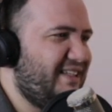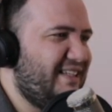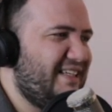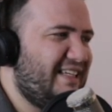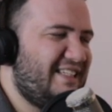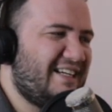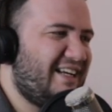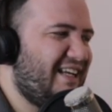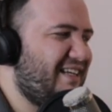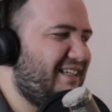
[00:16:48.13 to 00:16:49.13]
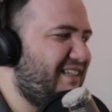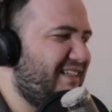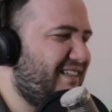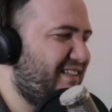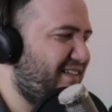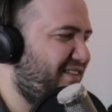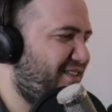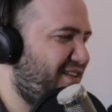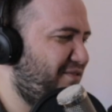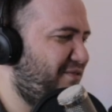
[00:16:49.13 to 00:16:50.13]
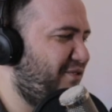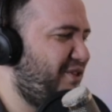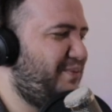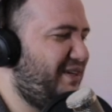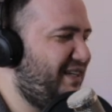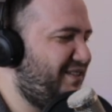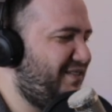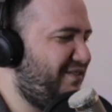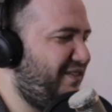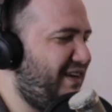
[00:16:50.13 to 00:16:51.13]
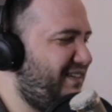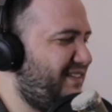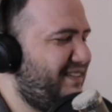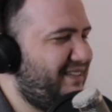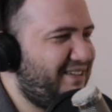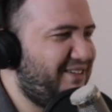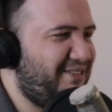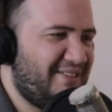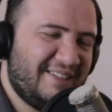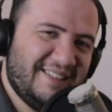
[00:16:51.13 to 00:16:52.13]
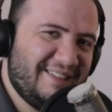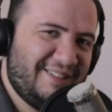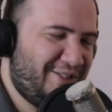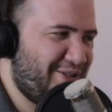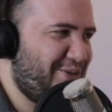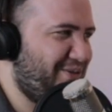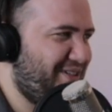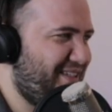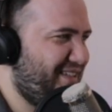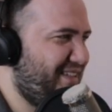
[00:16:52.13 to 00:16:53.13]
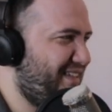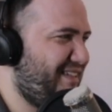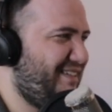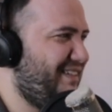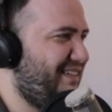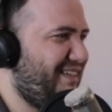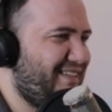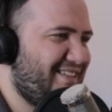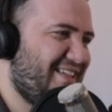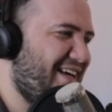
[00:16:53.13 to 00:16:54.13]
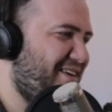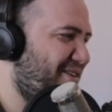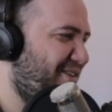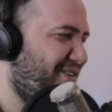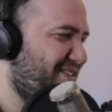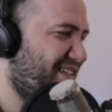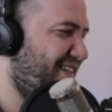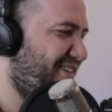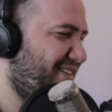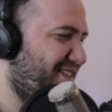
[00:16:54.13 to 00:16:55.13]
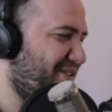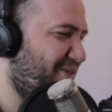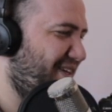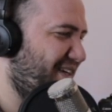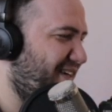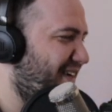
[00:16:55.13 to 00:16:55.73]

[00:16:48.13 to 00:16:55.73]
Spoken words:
He's got like a thick voice, but his face, you know, it's so, I don't know, he looks so young.